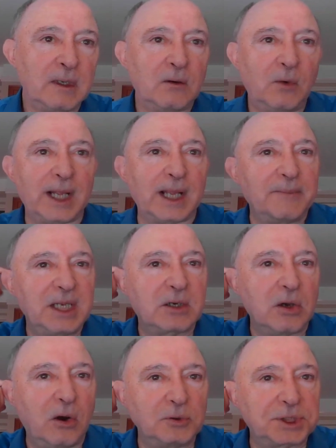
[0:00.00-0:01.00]
Well, I mean,
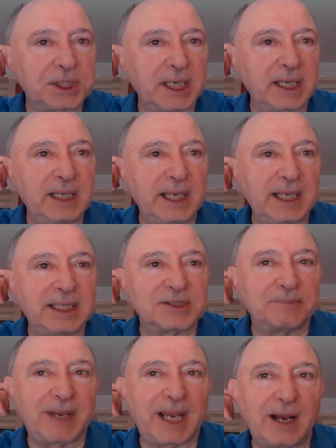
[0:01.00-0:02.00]
coaching is
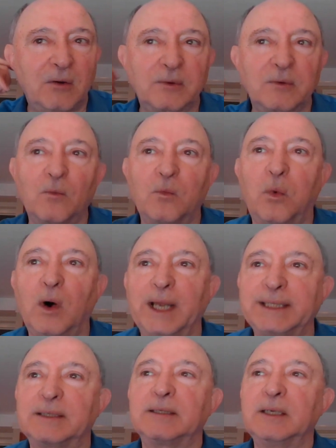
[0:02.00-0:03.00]
about what,